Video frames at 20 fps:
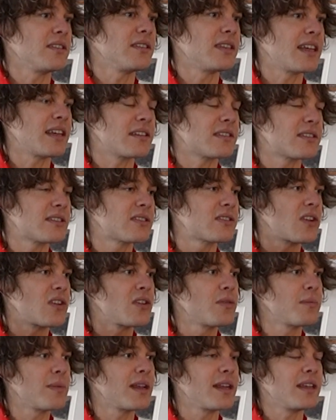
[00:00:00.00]
you get
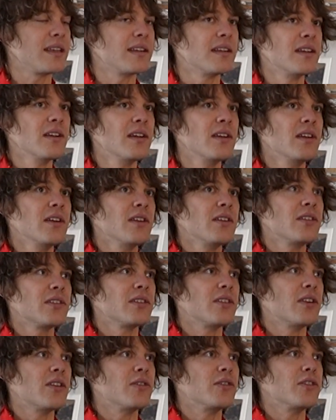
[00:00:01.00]
so many,
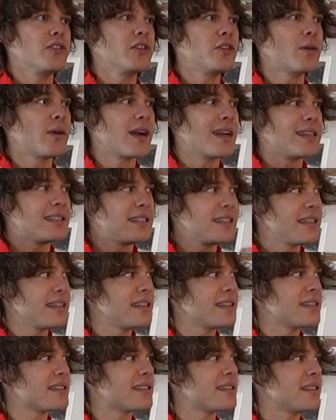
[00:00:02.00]
new
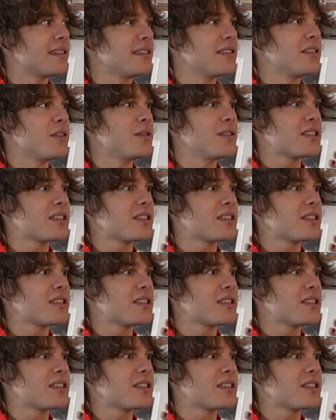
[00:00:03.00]
ideas and new